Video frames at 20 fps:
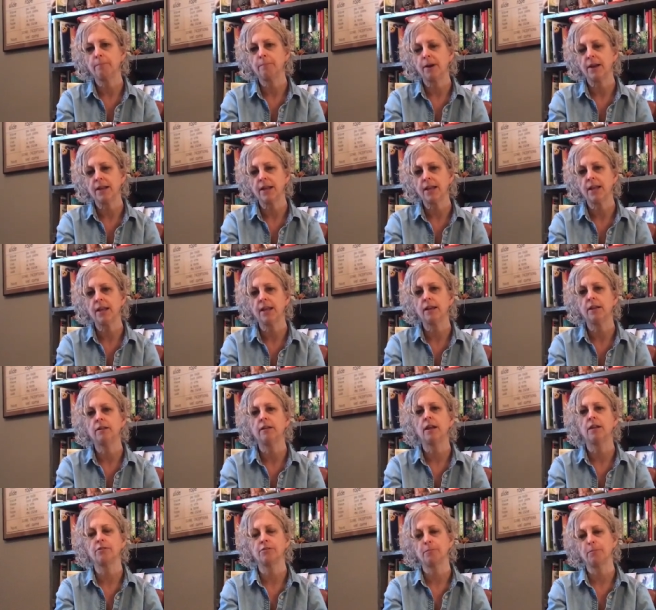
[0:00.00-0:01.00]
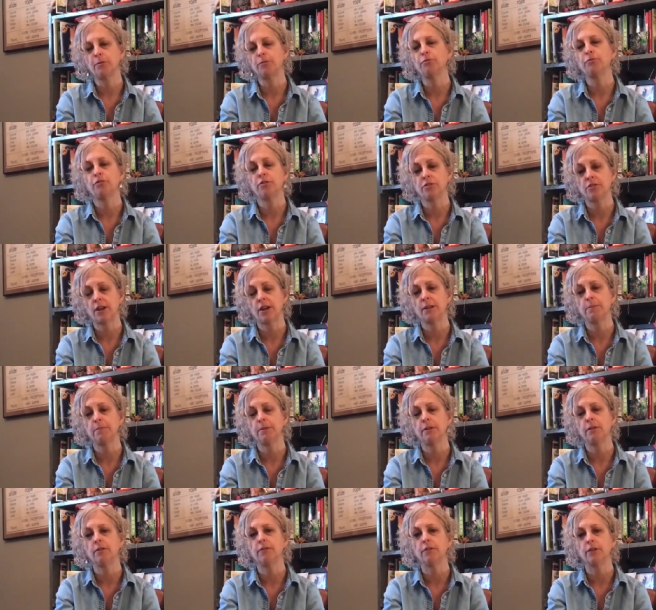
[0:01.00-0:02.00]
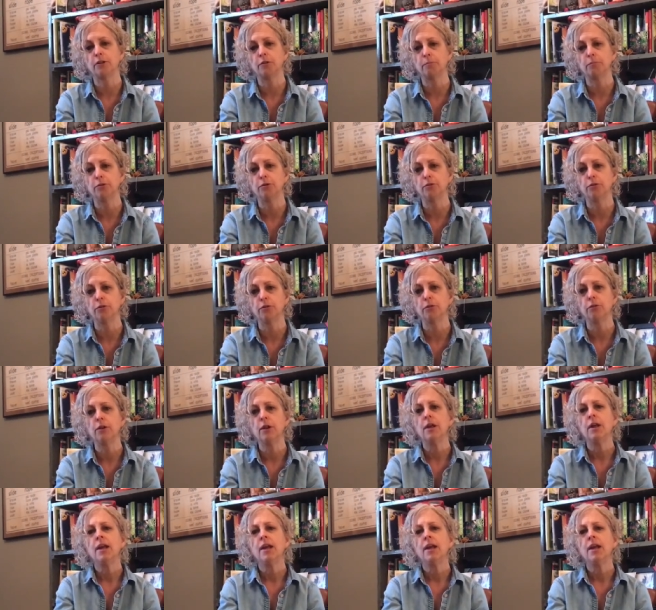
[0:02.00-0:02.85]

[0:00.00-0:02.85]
by hand as opposed to typing on the computer.